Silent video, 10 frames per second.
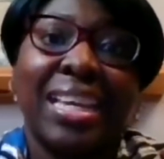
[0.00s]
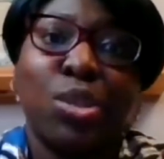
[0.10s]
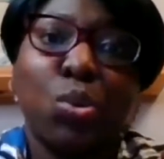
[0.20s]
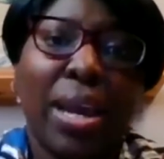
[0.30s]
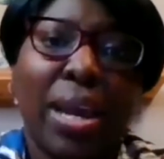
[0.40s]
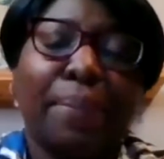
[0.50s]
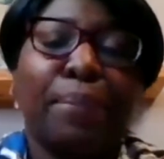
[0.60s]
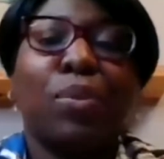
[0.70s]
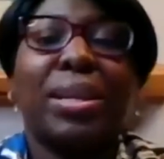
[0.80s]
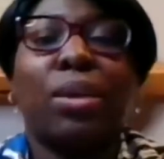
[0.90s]
UI. But
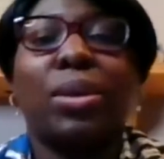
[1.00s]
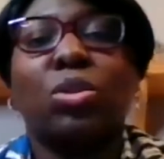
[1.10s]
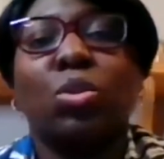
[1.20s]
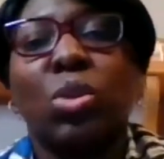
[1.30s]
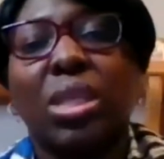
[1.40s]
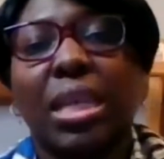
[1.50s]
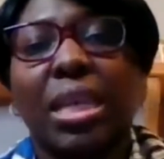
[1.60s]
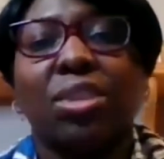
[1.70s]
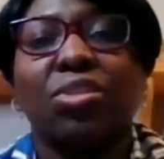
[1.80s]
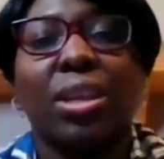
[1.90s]
when I went to
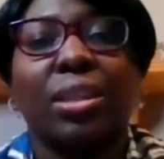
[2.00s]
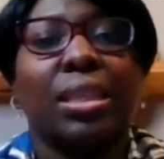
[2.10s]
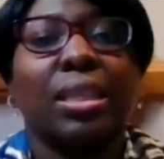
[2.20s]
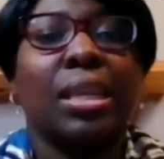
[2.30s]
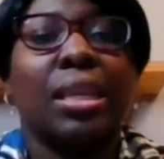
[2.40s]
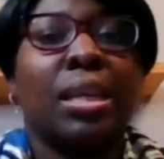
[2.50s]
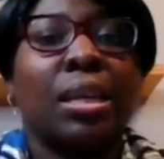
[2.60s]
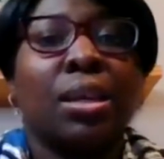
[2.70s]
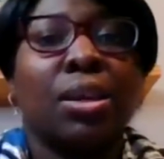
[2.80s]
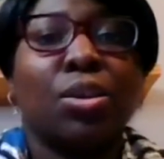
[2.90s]
UCH and the
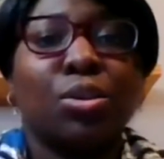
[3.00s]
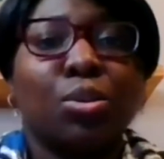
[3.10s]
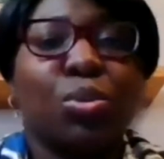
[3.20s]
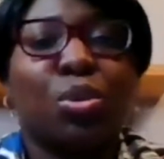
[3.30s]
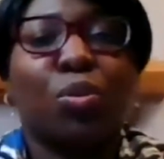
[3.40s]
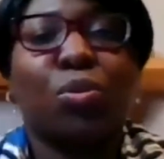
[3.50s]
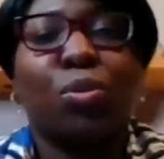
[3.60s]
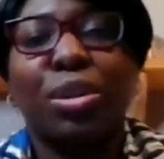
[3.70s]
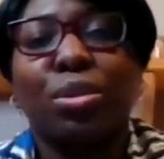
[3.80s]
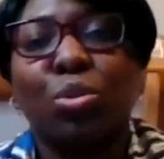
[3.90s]
hurdles of
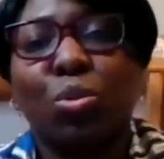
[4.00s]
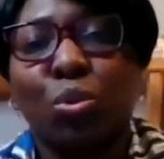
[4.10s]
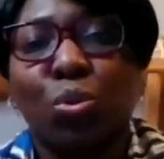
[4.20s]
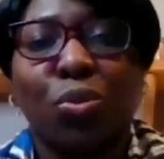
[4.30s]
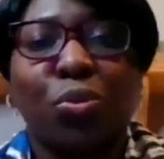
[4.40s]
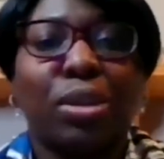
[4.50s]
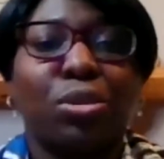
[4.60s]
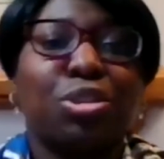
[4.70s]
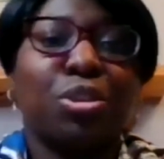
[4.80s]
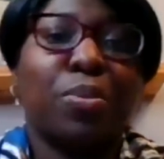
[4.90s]
going to
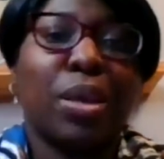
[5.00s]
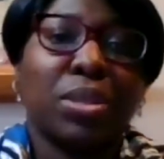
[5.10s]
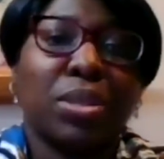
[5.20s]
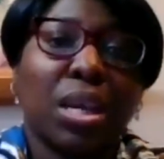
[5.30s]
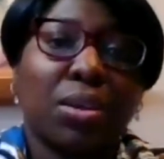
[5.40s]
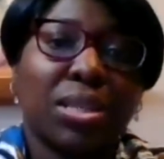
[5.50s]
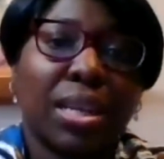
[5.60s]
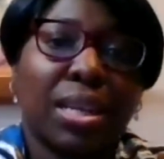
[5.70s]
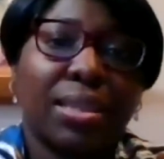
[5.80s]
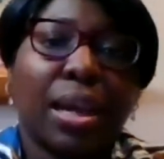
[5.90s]
fellowship that was outside
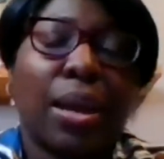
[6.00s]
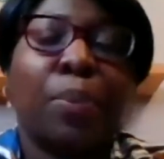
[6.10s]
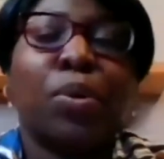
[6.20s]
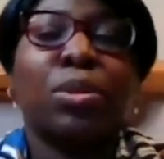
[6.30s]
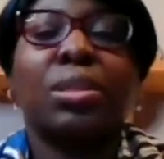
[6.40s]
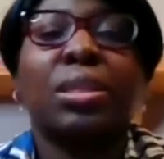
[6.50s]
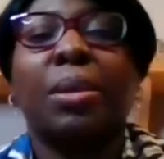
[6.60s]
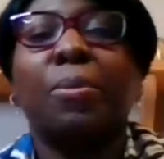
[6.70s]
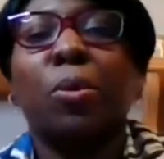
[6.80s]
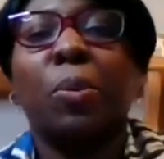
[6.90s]
the campus came
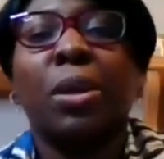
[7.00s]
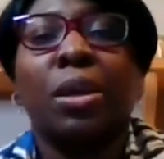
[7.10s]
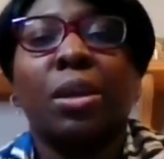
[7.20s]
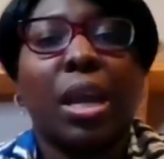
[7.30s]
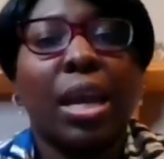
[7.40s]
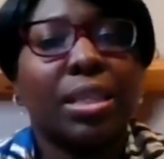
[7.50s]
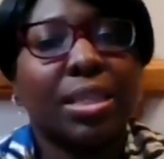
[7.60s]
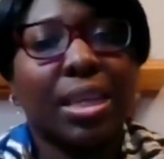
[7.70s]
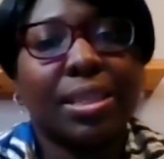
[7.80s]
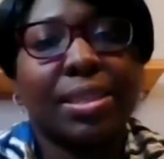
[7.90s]
up, I had
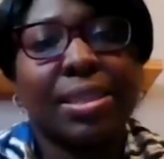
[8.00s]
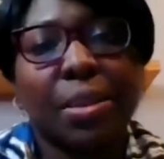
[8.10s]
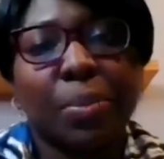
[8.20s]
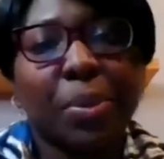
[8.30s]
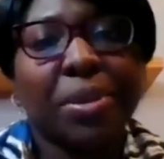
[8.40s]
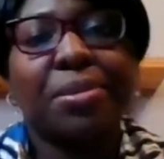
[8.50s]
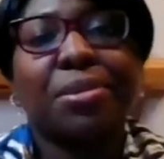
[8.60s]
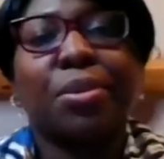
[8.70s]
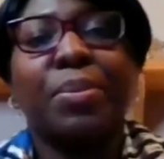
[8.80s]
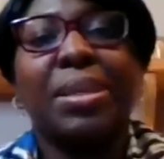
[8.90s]
started skipping
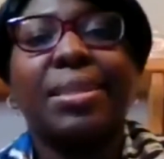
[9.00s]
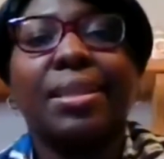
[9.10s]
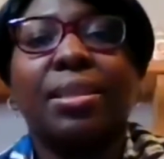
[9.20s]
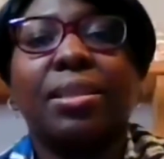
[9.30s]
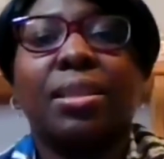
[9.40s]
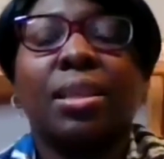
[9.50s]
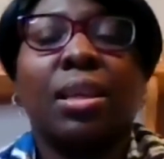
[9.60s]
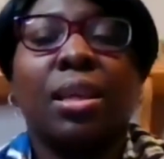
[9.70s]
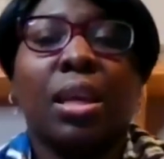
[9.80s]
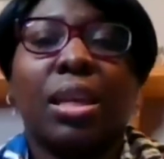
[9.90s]
some meetings,
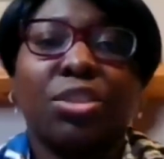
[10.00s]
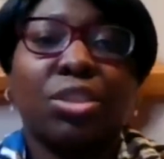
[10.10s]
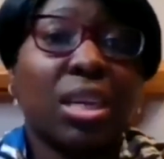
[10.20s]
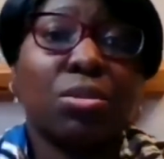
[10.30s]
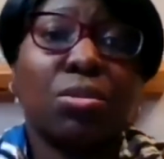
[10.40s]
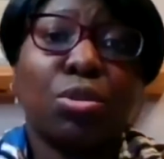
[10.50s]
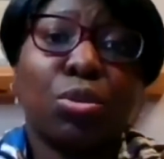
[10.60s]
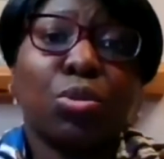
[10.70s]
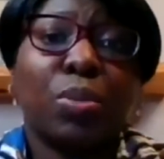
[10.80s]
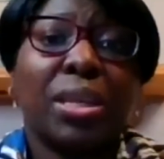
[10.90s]
and I just had to talk
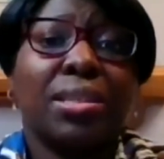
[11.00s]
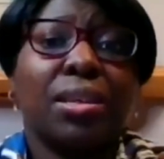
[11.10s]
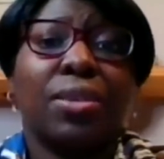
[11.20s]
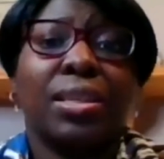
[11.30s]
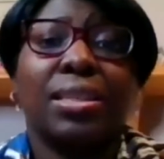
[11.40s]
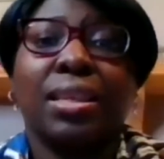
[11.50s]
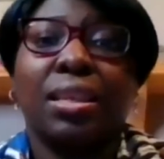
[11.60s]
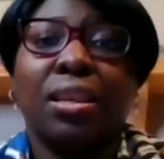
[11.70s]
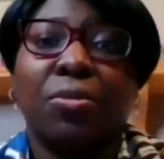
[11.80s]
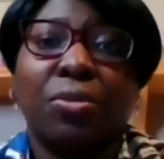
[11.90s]
to myself and say,
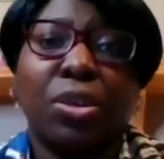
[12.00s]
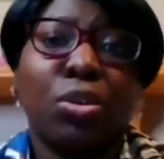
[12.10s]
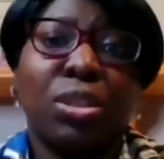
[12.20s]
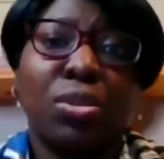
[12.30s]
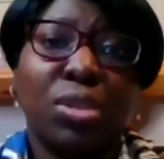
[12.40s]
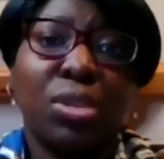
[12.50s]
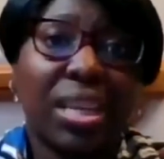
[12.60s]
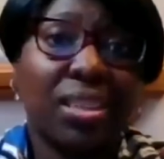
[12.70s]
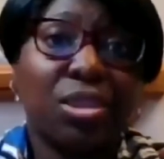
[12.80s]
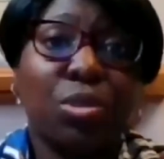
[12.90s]
if it continues like
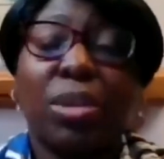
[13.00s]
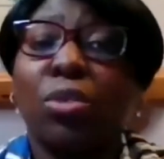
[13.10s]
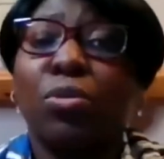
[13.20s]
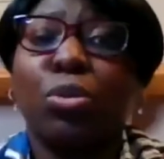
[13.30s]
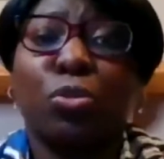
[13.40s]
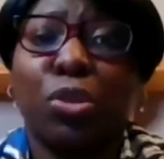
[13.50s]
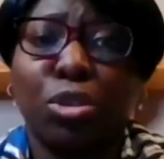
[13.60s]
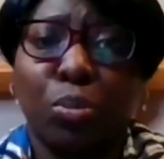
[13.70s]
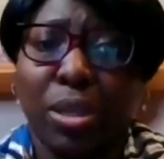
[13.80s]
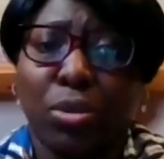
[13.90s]
this, you might not even go to
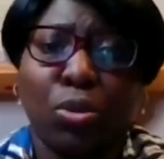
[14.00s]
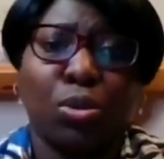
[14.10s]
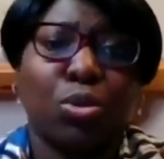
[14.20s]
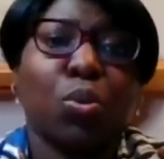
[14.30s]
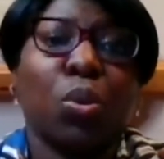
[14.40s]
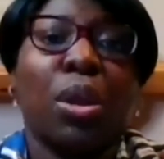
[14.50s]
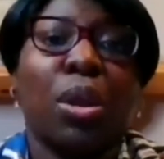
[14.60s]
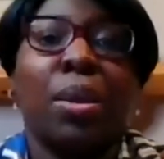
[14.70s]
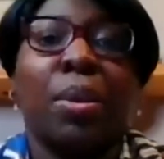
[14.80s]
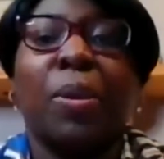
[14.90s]
fellowship at all. So
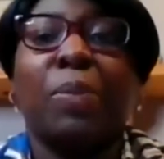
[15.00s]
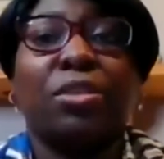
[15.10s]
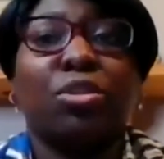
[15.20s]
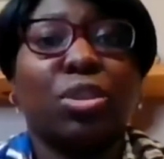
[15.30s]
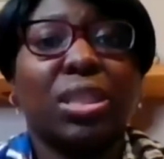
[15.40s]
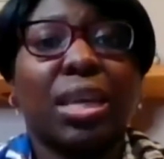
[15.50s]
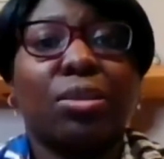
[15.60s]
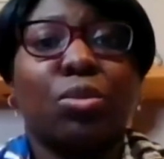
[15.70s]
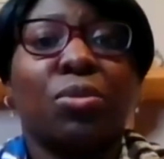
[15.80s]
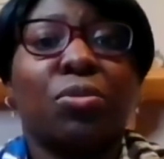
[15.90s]
maybe I should just start
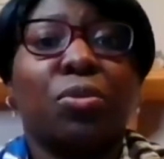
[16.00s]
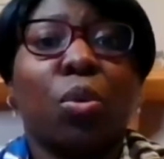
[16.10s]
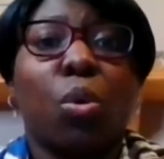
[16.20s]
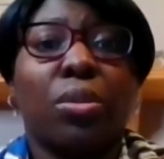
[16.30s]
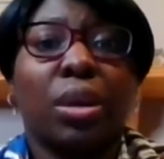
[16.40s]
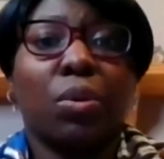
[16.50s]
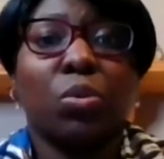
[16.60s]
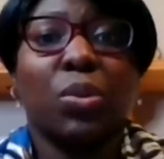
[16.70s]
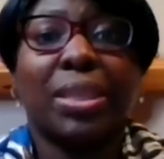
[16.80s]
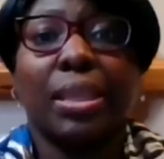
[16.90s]
looking for one that was
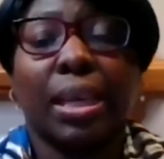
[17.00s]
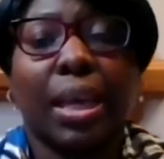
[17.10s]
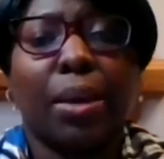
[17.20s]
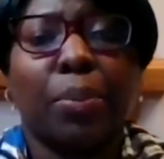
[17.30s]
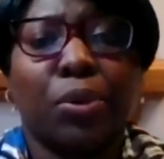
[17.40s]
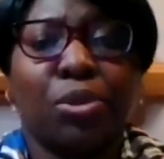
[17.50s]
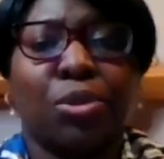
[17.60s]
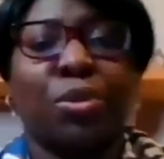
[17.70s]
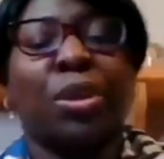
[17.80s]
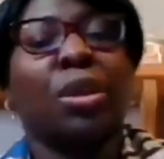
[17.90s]
within the campus,
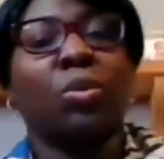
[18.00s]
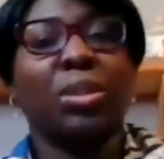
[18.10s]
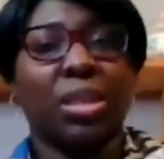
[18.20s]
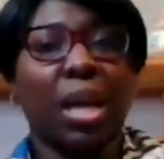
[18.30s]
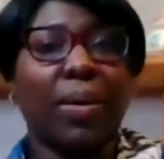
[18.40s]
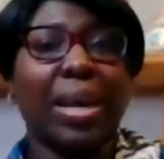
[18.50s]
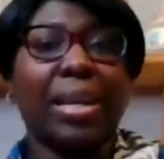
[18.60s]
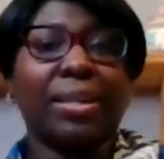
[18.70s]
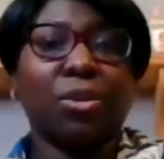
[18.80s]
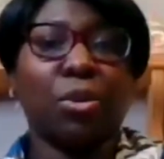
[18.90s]
which is how I
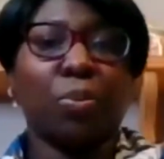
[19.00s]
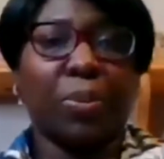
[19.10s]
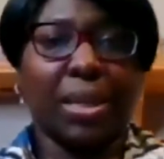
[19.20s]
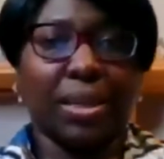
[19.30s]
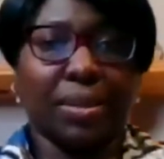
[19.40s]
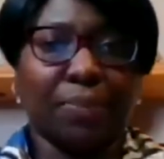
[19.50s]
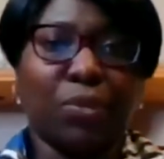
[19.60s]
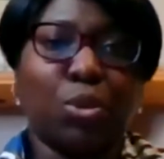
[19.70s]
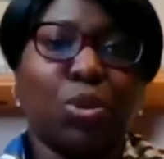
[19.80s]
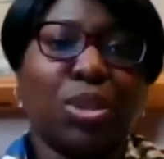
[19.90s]
ended up in
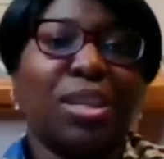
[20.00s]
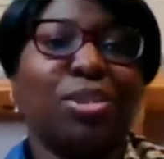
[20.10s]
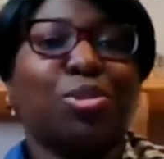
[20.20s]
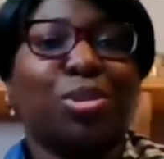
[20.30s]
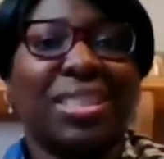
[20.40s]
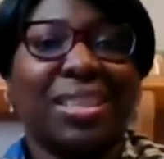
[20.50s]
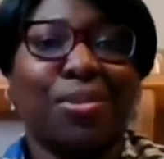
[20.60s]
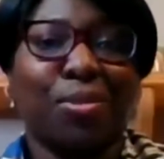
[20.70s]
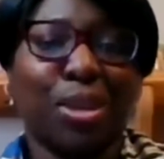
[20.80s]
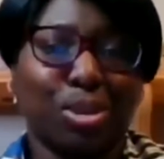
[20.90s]
UCH Christian
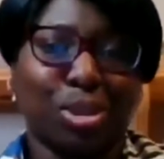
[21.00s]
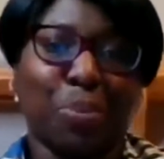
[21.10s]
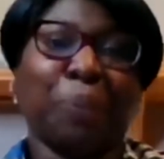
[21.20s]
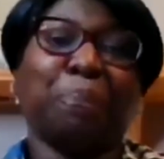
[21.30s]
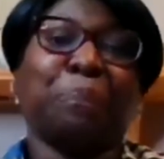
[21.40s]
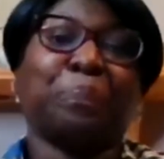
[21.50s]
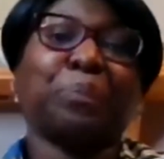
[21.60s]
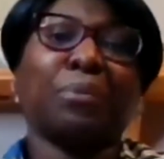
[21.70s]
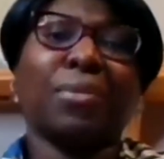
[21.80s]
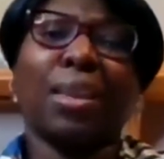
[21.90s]
Fellowship,
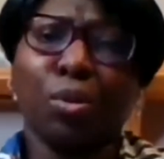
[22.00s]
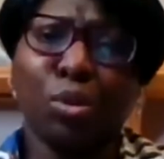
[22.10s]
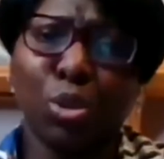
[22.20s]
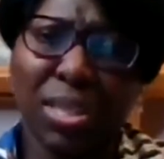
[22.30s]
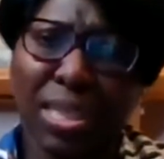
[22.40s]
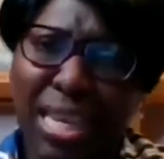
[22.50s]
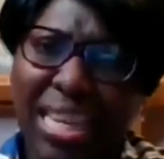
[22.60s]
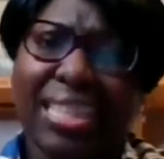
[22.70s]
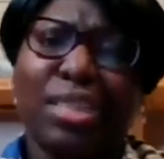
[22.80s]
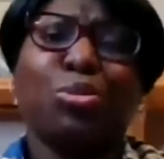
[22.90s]
which was a
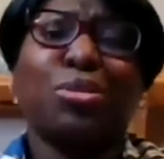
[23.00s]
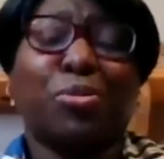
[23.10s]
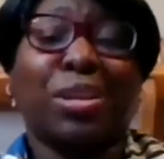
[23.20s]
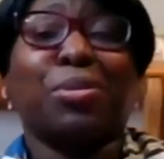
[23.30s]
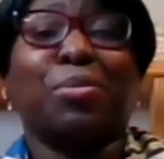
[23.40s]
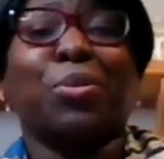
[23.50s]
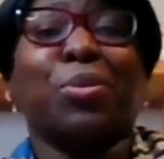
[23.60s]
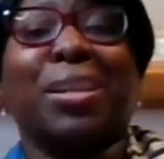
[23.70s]
little different from the one I